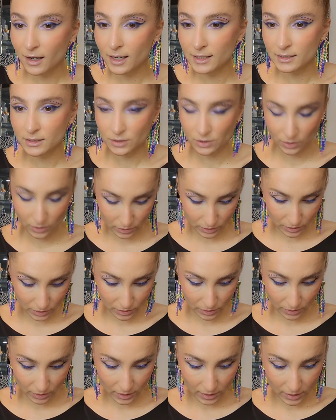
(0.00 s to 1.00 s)
I told
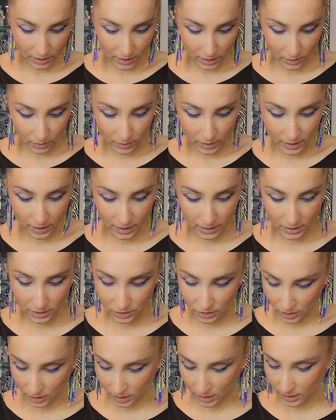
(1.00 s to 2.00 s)
you, when I
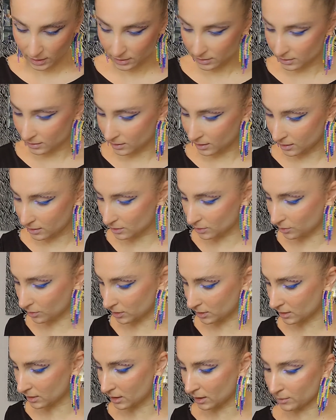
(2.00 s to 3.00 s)
start, that's
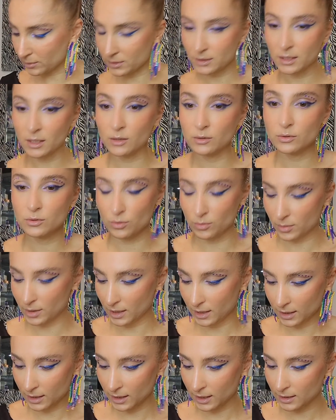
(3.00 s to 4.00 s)
what comes out to
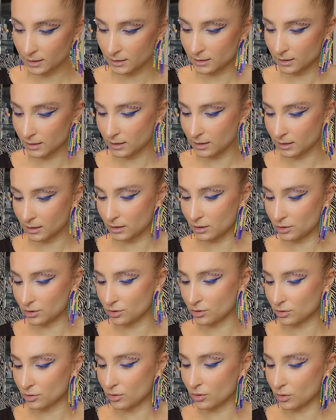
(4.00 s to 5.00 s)
my head, and I
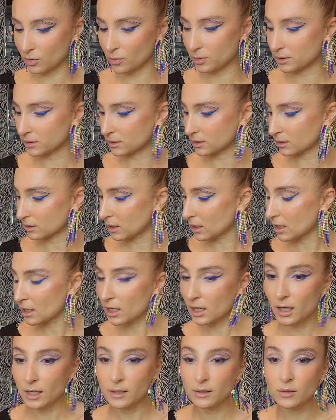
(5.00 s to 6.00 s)
just go with it.
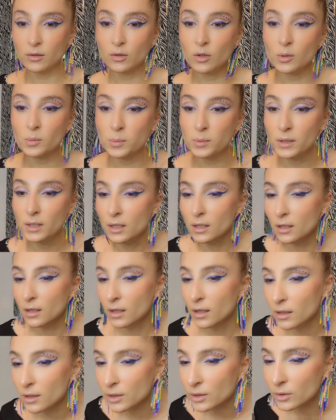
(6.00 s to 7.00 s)
I hope
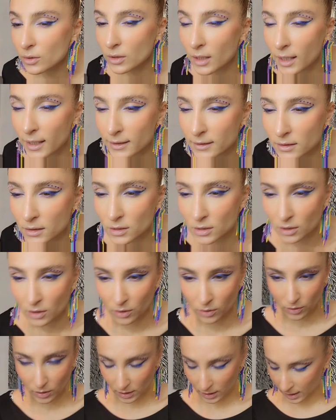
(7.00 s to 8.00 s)
you like this
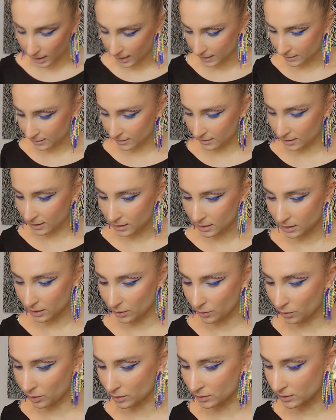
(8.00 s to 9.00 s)
look. I think
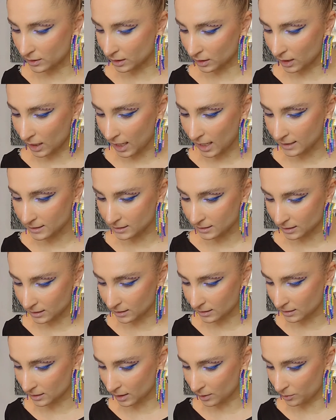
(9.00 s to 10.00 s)
the last
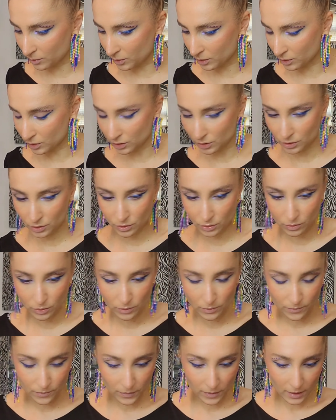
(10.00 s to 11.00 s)
things I want to
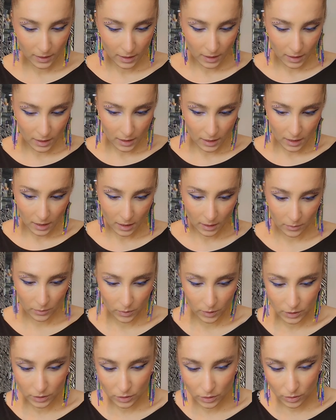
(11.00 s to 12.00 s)
do, I
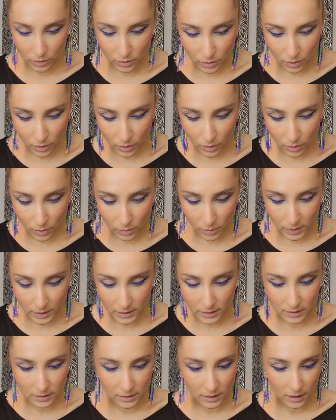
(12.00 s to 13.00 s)
want to go
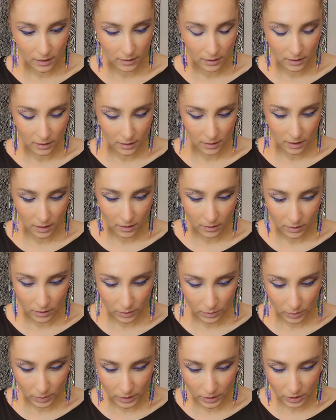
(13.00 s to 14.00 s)
with the other
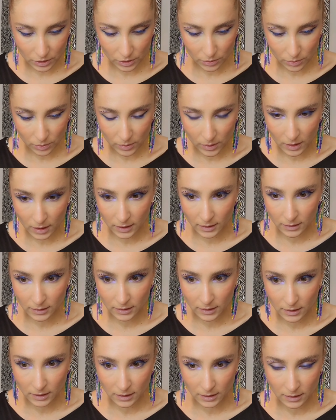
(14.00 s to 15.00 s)
color, which
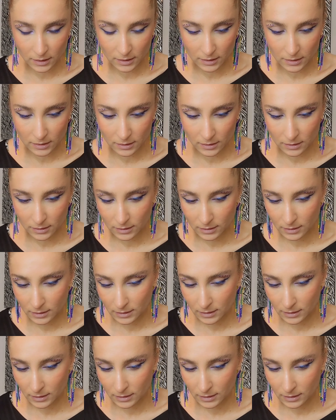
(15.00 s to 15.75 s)
one is,